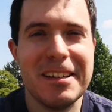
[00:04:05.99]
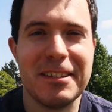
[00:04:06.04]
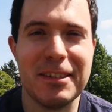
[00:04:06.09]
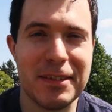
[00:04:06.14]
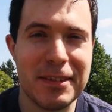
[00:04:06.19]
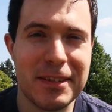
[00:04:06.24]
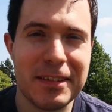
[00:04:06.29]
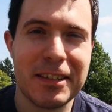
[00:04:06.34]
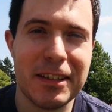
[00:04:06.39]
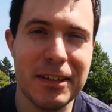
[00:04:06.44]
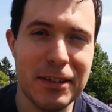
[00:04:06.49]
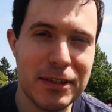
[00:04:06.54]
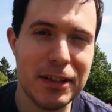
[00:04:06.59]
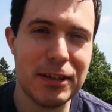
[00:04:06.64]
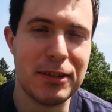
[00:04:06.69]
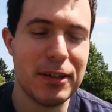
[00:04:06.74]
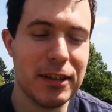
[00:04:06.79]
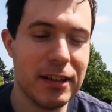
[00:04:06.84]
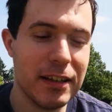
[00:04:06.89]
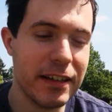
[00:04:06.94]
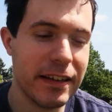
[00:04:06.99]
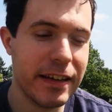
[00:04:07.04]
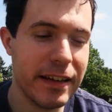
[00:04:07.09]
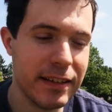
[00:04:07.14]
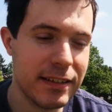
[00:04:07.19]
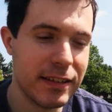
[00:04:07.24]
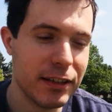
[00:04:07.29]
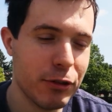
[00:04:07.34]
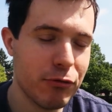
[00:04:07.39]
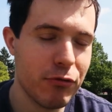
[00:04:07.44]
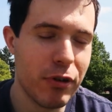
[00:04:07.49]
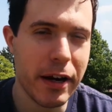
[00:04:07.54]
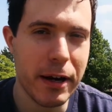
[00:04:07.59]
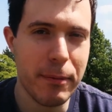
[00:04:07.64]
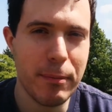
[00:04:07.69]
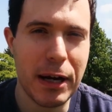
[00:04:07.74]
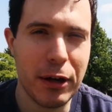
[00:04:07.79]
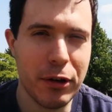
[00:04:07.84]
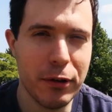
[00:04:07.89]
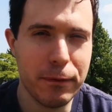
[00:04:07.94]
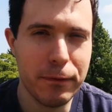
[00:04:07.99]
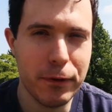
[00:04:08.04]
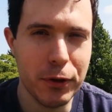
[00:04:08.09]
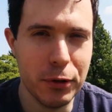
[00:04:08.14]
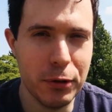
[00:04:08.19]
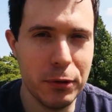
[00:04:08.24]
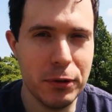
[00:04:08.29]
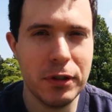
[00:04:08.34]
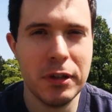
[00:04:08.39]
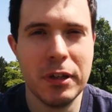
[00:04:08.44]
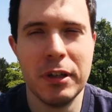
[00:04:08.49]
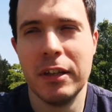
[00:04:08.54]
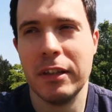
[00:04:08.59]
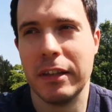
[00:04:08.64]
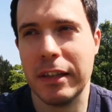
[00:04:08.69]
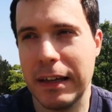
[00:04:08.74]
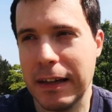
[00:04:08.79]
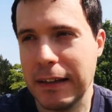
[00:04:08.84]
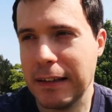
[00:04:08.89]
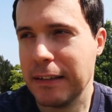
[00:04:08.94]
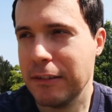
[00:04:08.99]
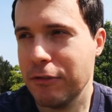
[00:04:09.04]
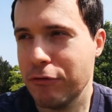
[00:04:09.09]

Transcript: just consistently eating the right amount of food, the